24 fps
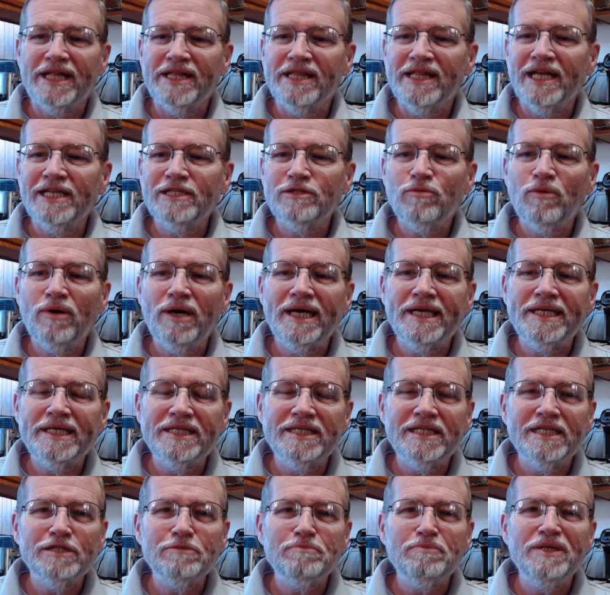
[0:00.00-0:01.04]
And that's why I did
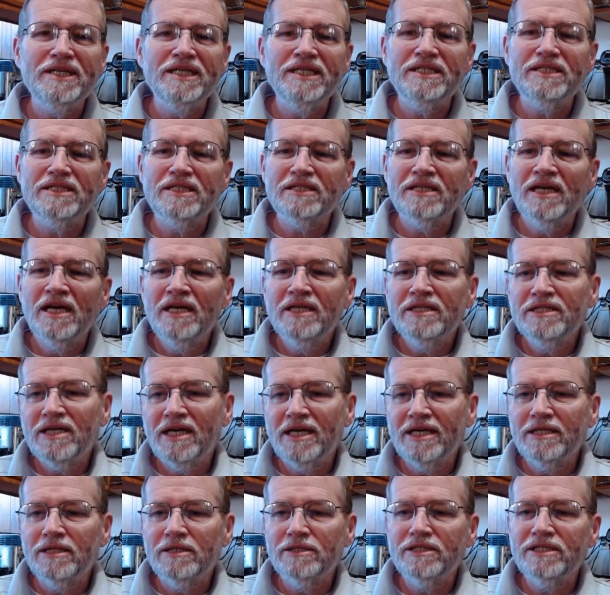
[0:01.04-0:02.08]
this piece
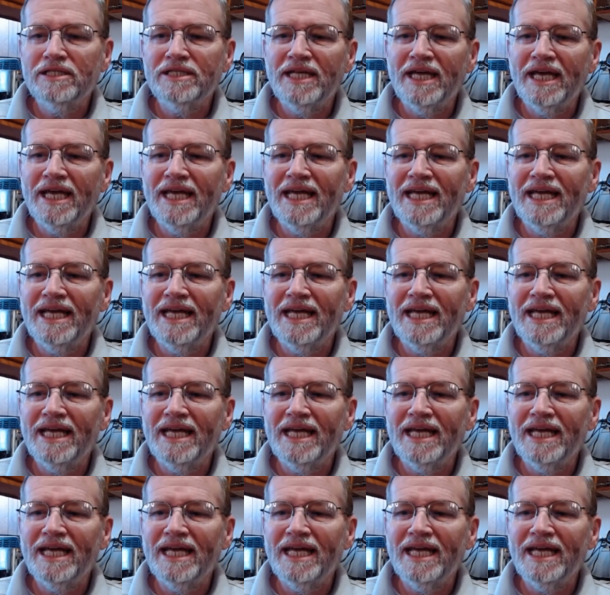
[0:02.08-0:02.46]
titled today,